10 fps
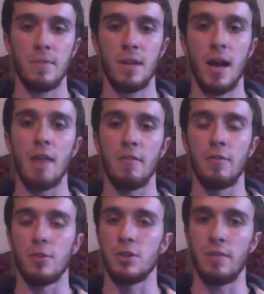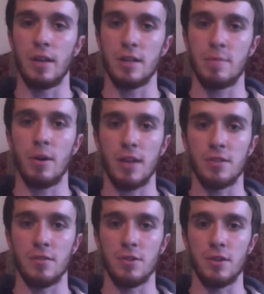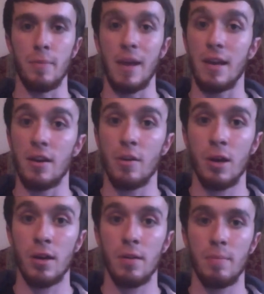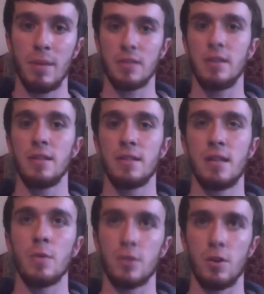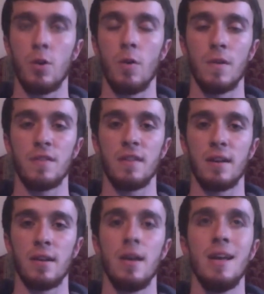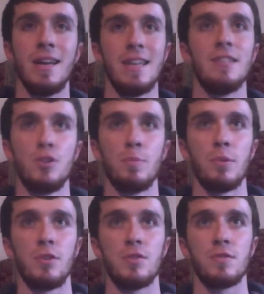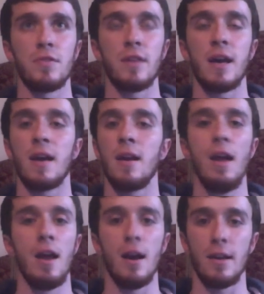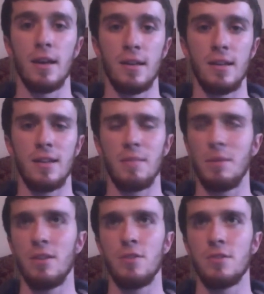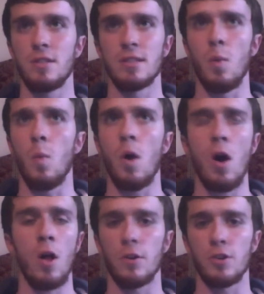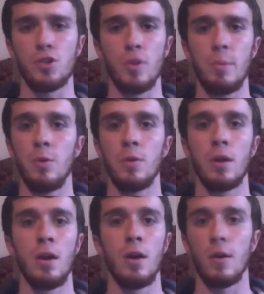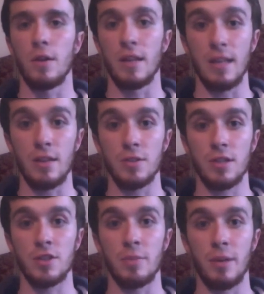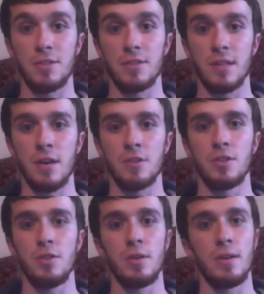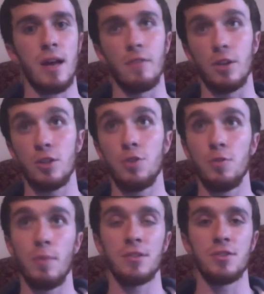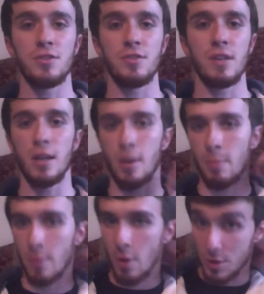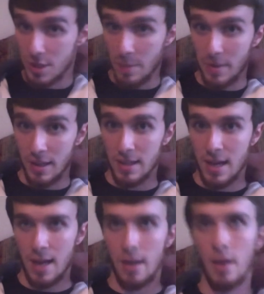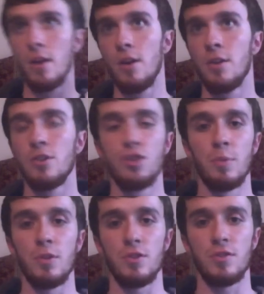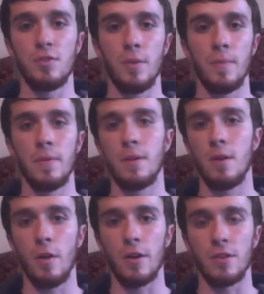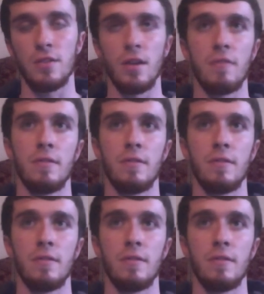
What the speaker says: have a version of like a Spellcaster version of Maneater Bug basically in this deck, which I'll go over in a second. He's super useful for that. Again, he can be used as like a wall or a tribute, or to get those extra monsters out, so you can have like 2 monsters via him or something like that. Super useful, all that good stuff.